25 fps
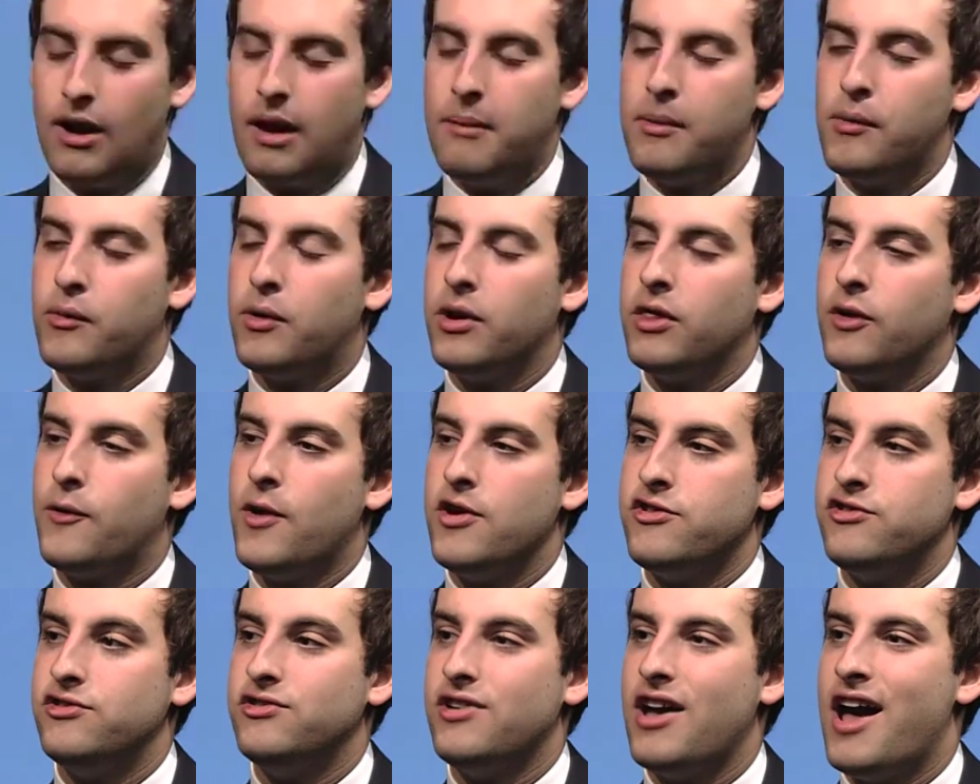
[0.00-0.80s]
remember one of the
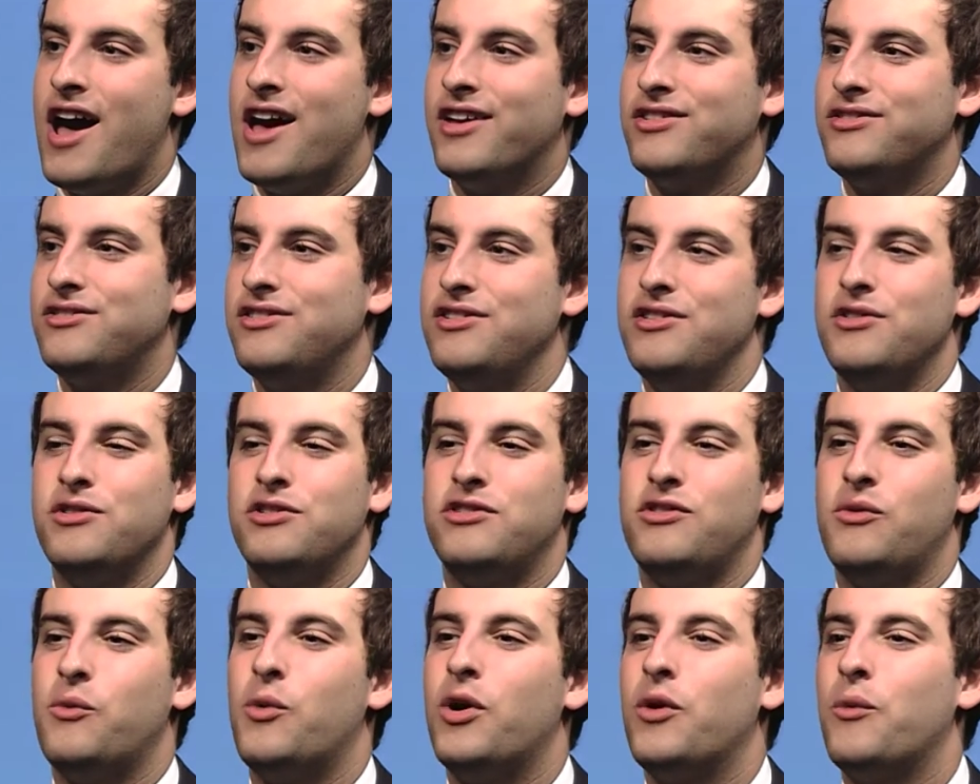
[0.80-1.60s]
questions they asked you is,
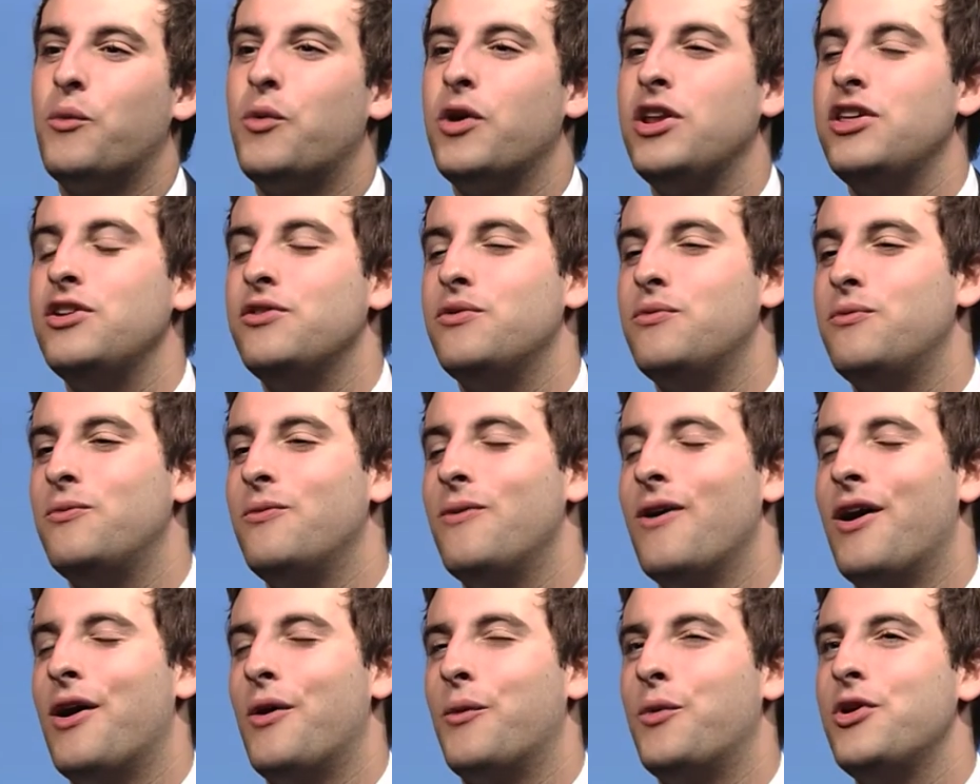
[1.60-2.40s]
what do you
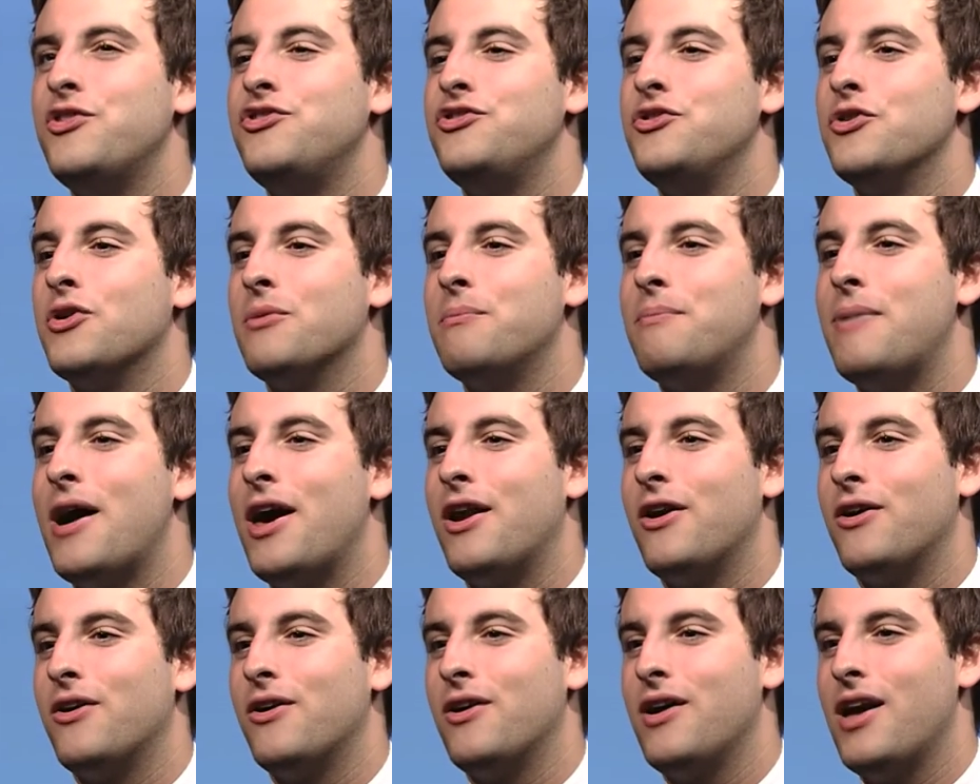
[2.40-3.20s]
wish you were
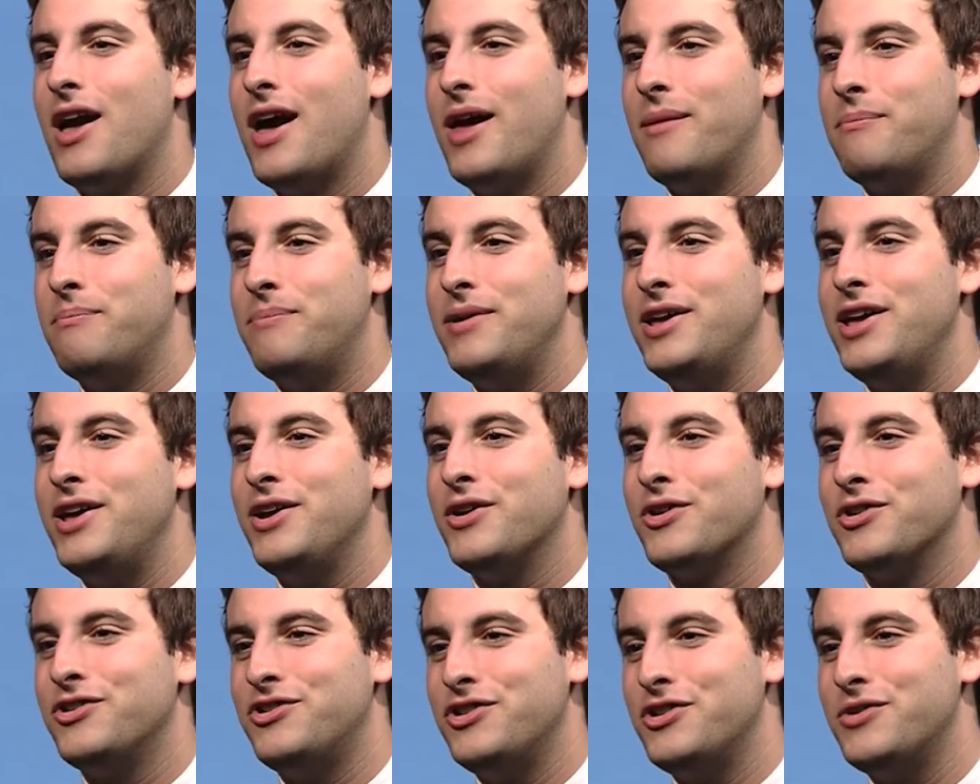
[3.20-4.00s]
better at being
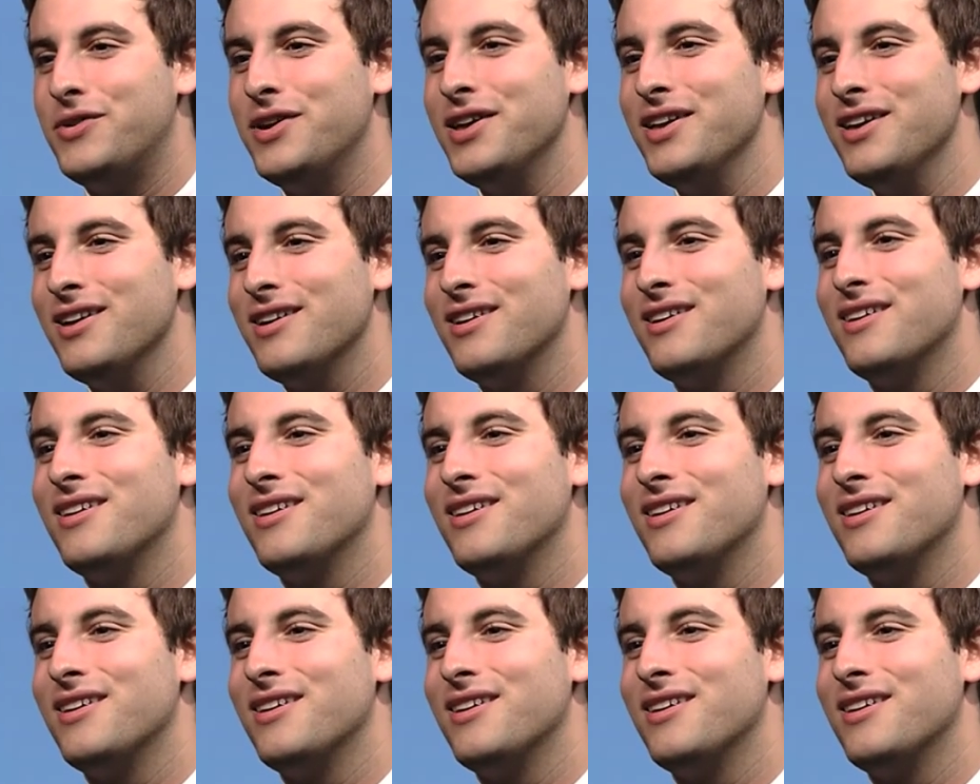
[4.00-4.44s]
or doing?